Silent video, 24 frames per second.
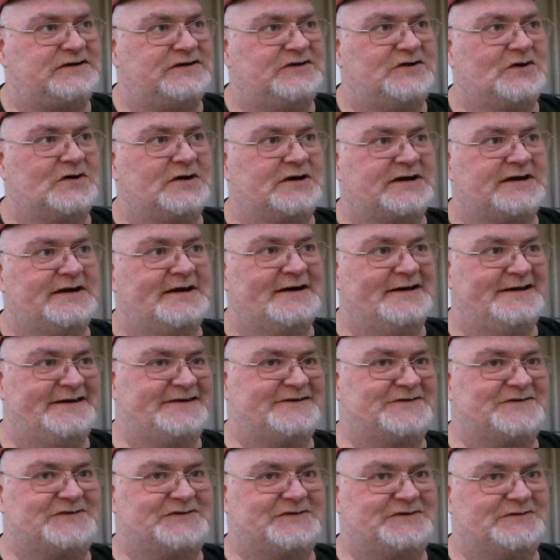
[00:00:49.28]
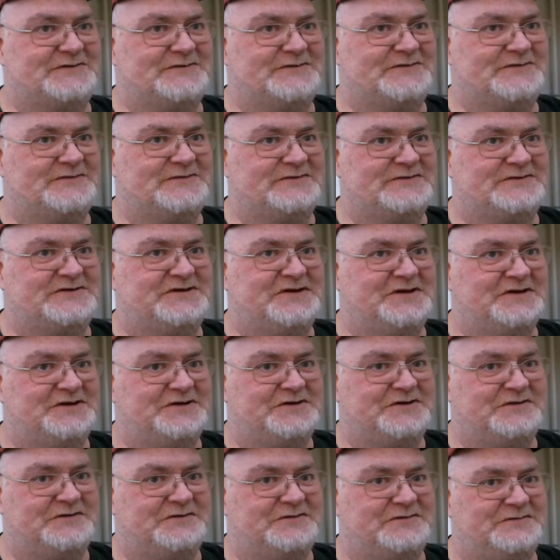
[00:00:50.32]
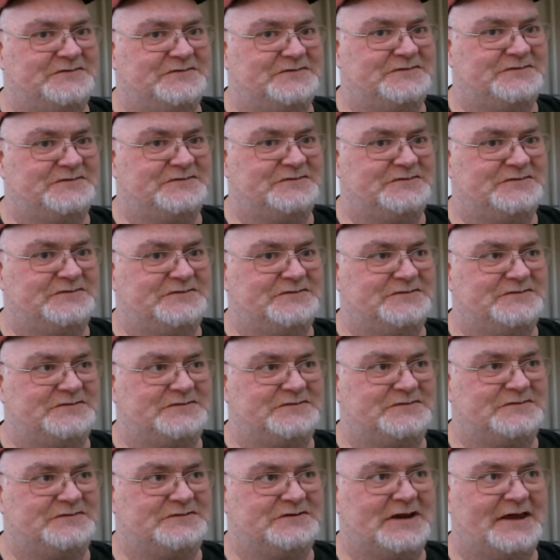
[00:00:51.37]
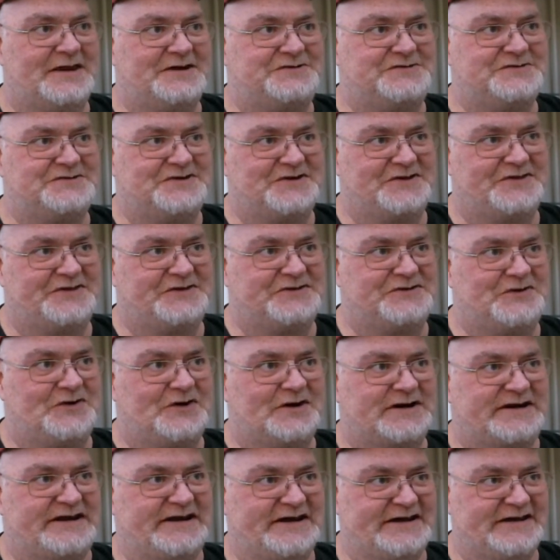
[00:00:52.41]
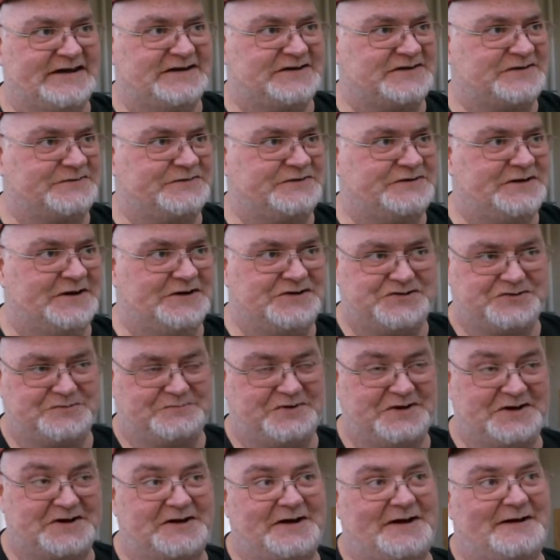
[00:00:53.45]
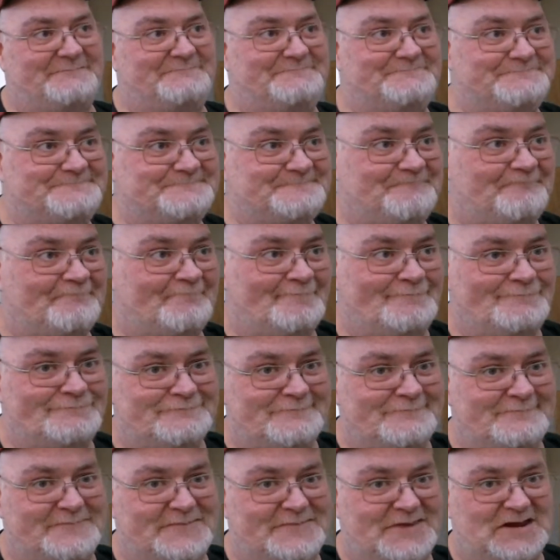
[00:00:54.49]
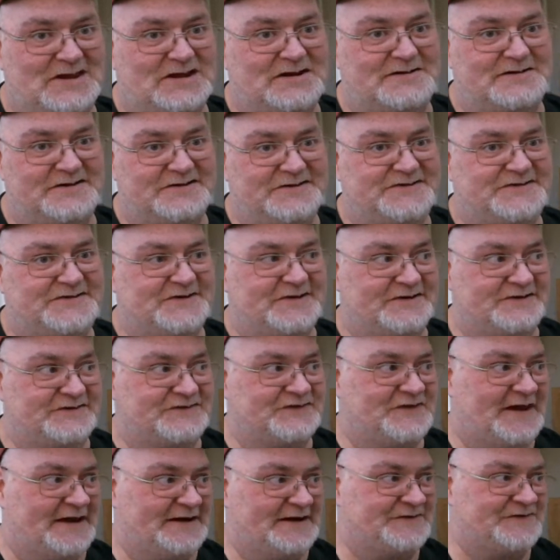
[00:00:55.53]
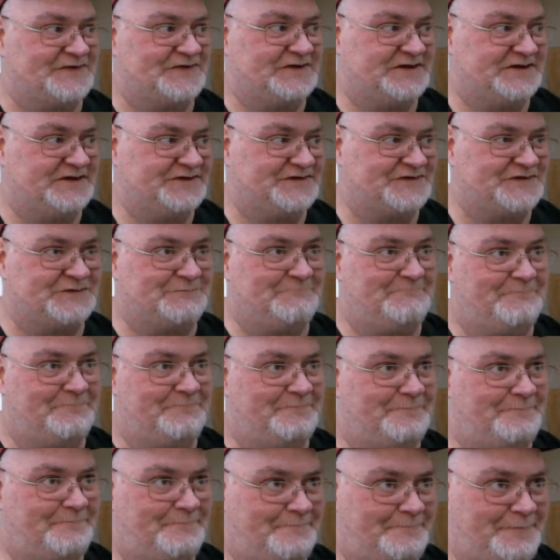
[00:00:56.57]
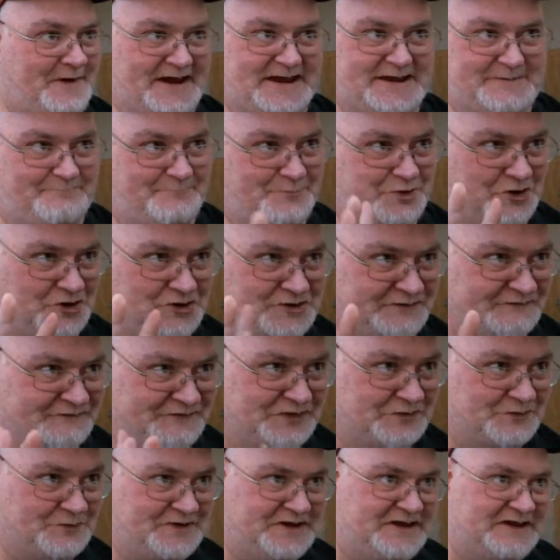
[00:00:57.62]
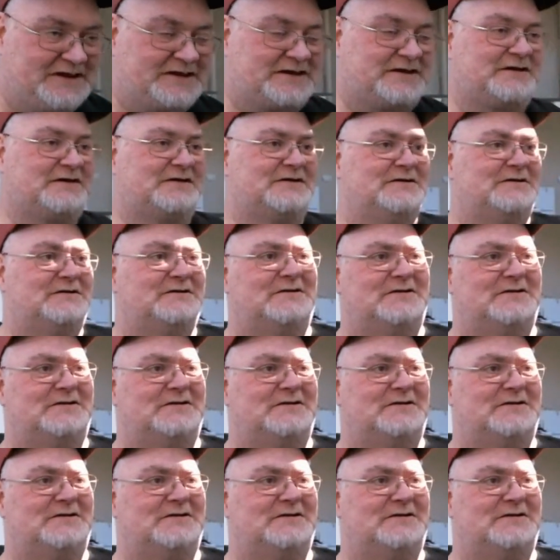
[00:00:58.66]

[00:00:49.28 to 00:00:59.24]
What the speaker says: Dark Knights, did, Legends of the Dark Knights, did you pick up? Since that's the spec book of the week.